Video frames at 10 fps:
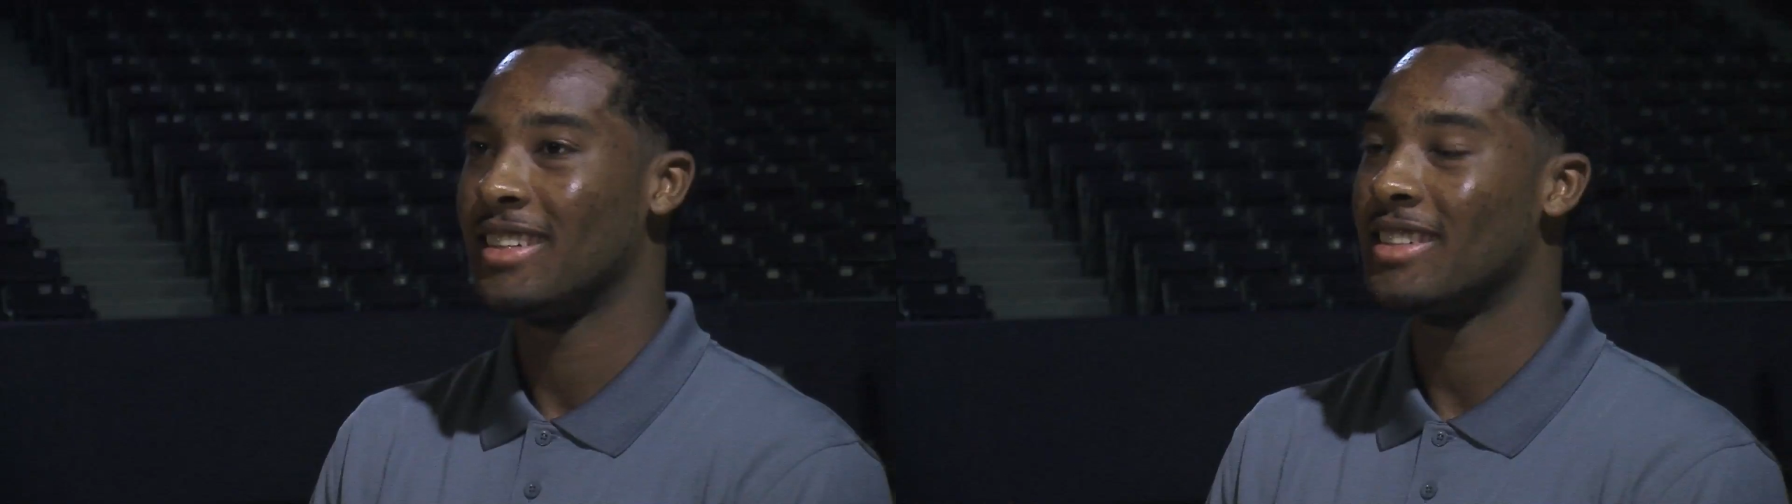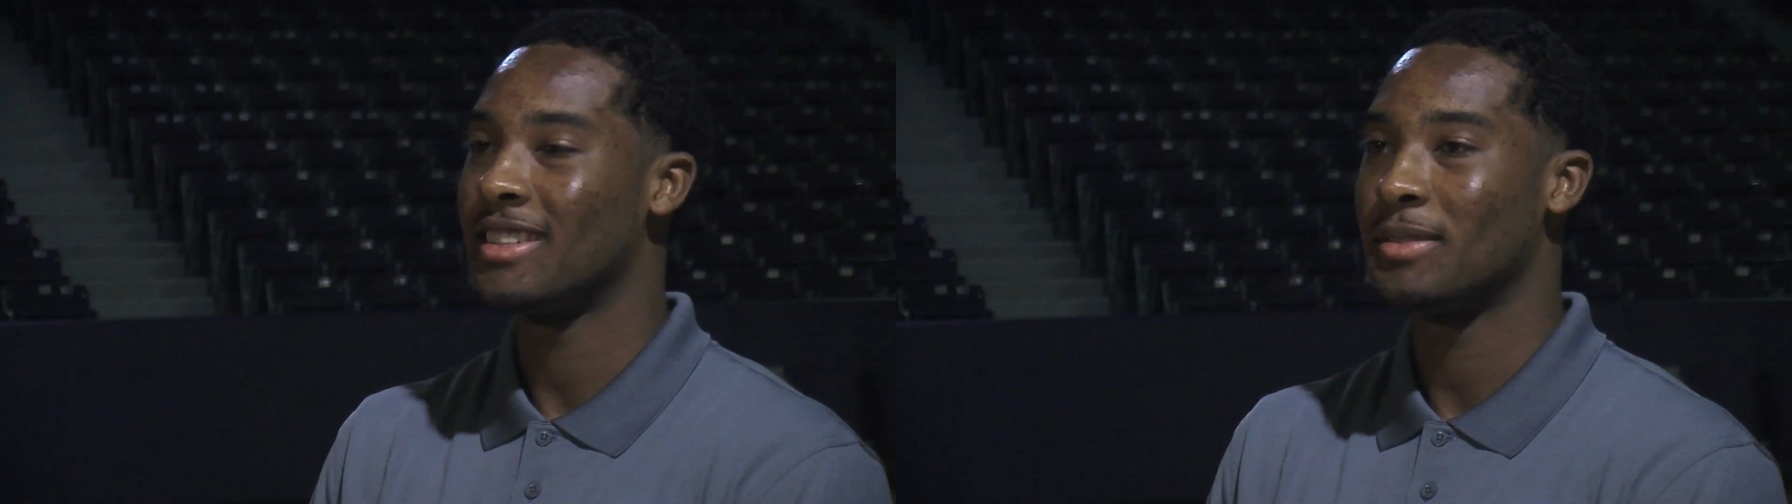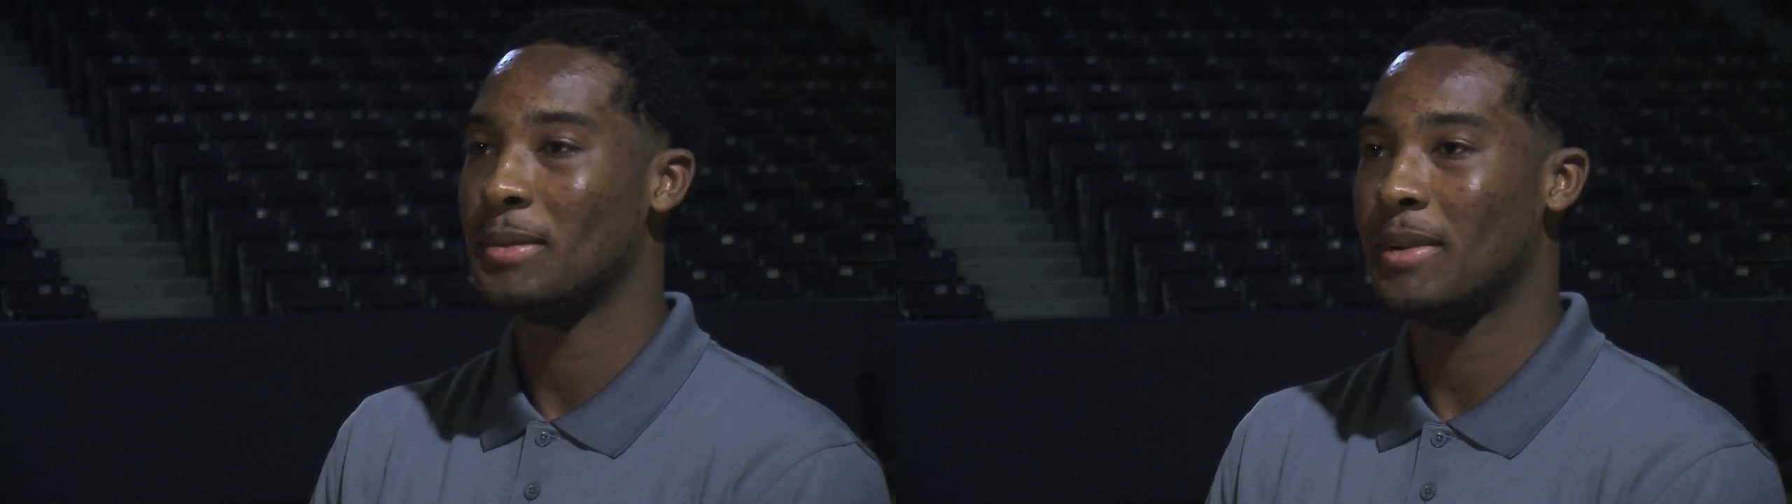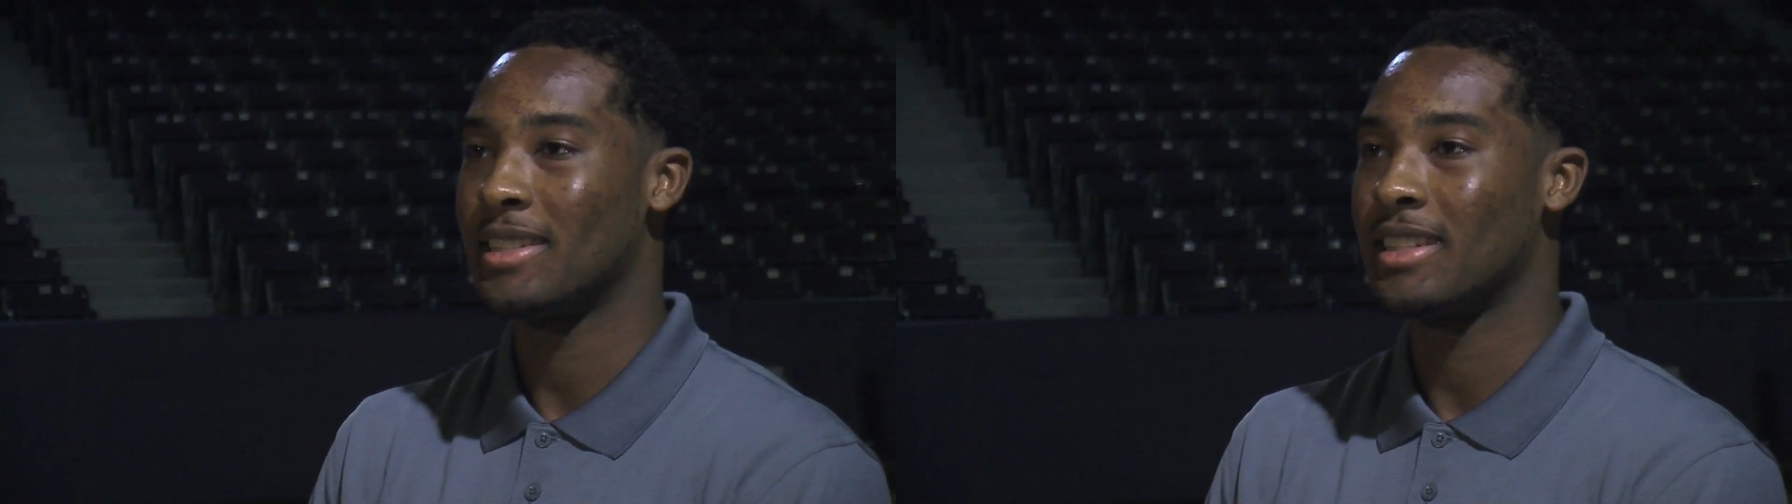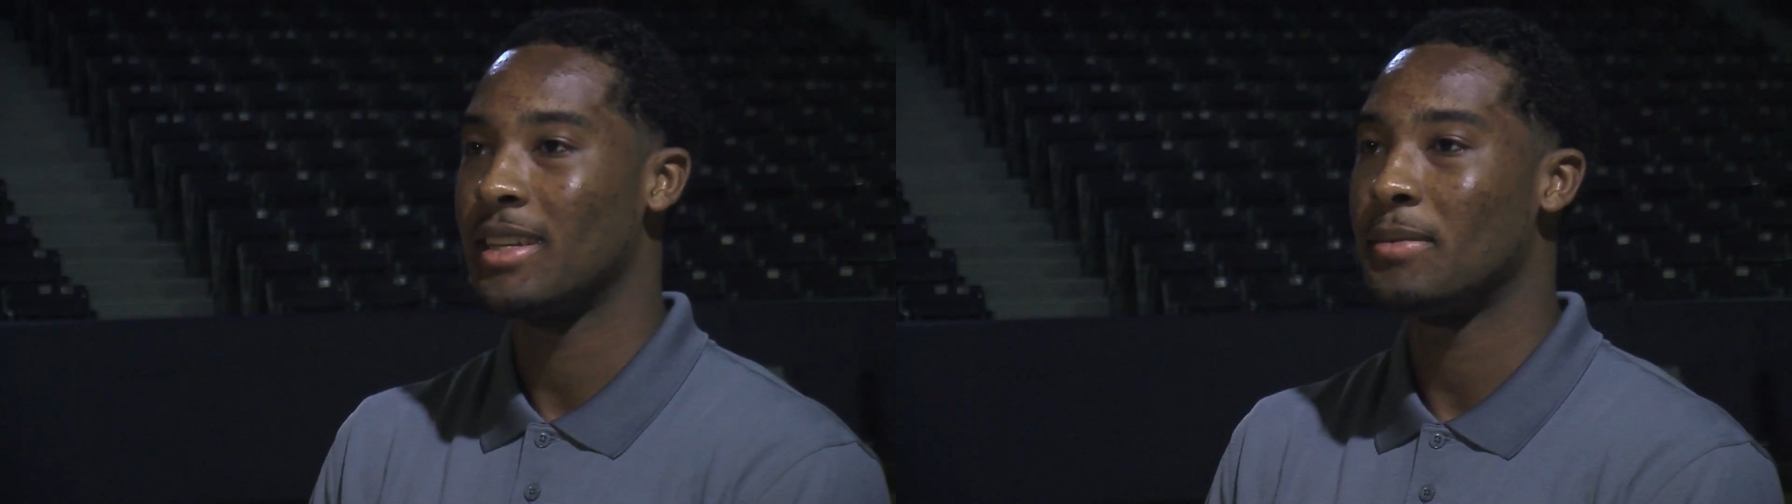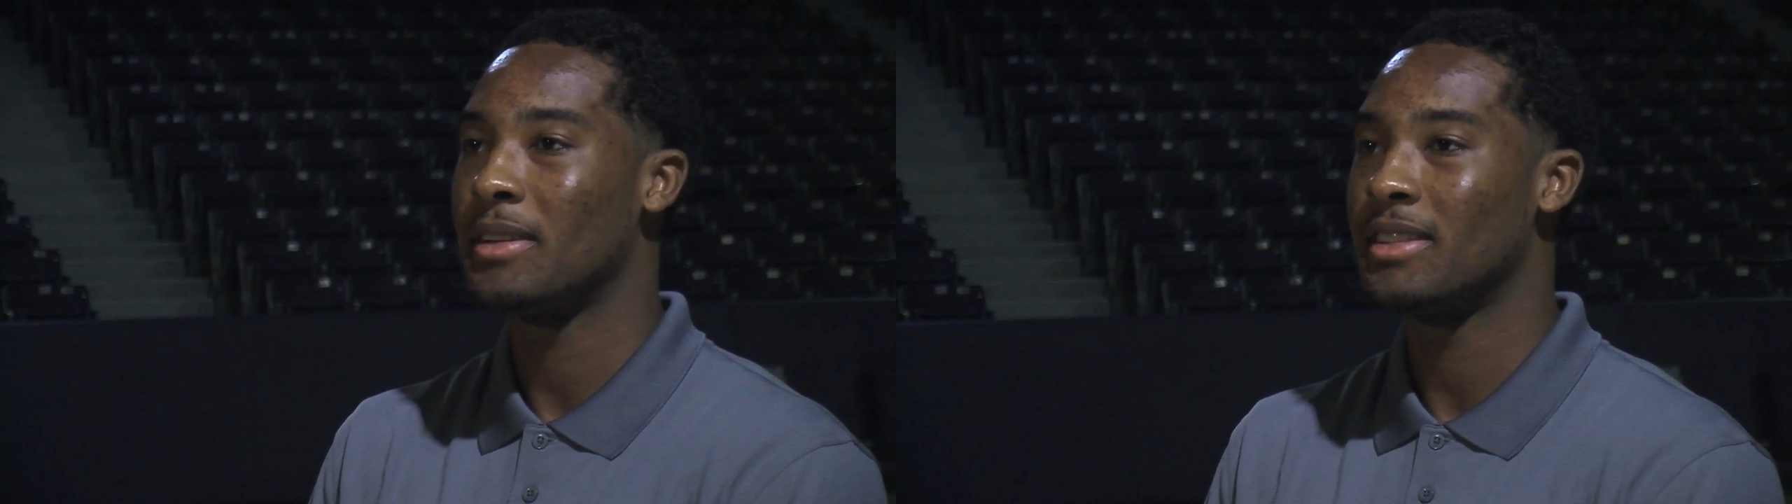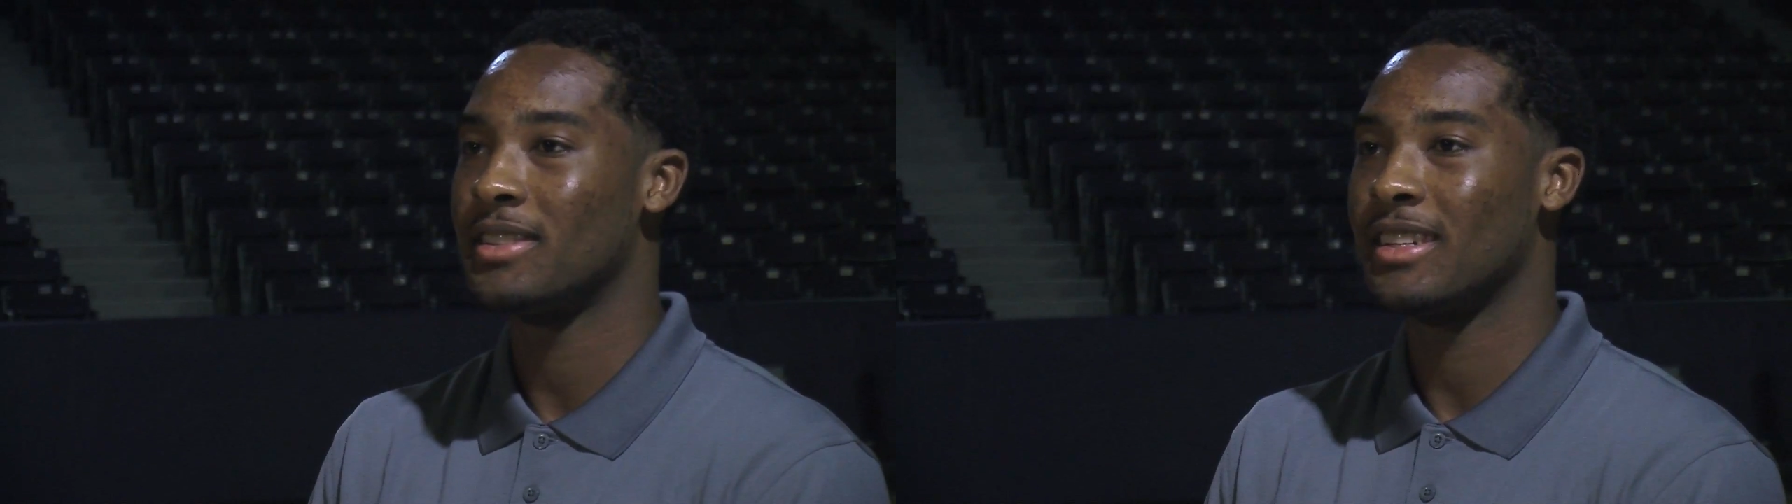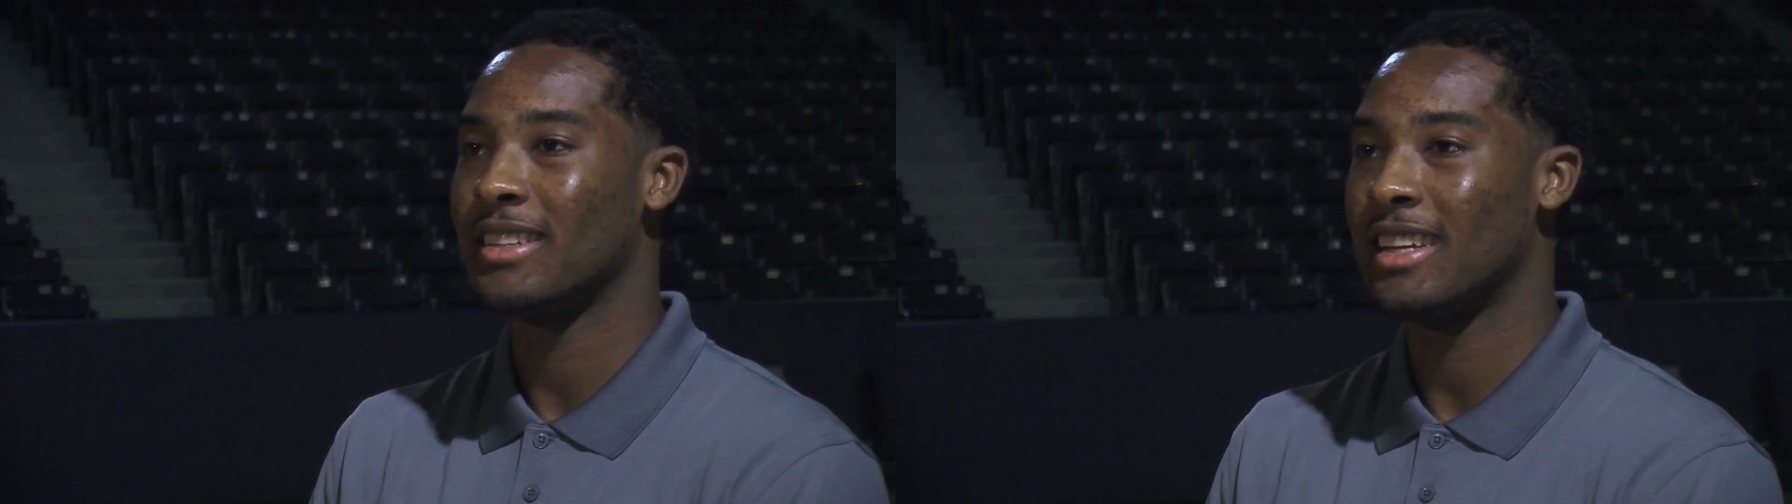That's just been my celebrity dream